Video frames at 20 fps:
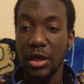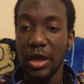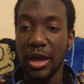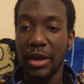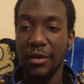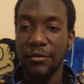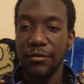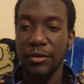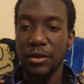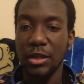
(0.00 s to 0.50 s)

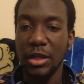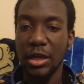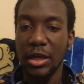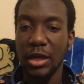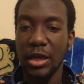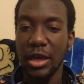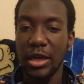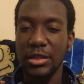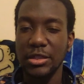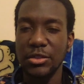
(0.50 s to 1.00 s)
I feel
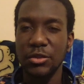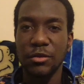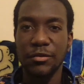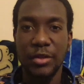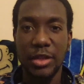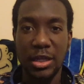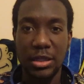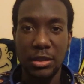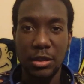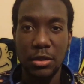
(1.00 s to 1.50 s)
like I still have
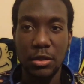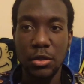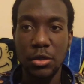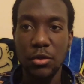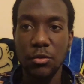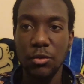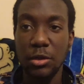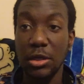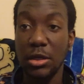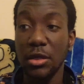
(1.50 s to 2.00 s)
a lot to
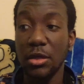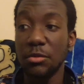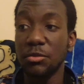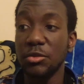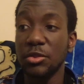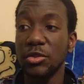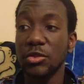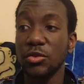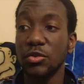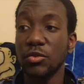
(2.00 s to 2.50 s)
learn when it
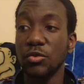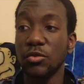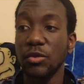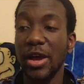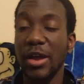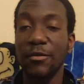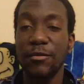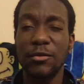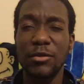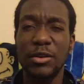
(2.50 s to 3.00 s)
comes to
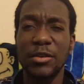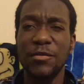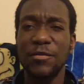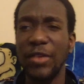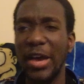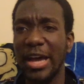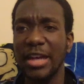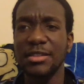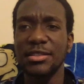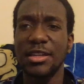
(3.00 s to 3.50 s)
every
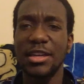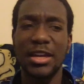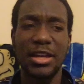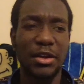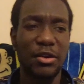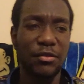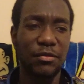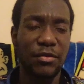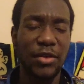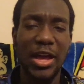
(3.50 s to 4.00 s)
facet
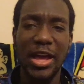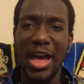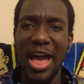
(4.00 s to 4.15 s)
of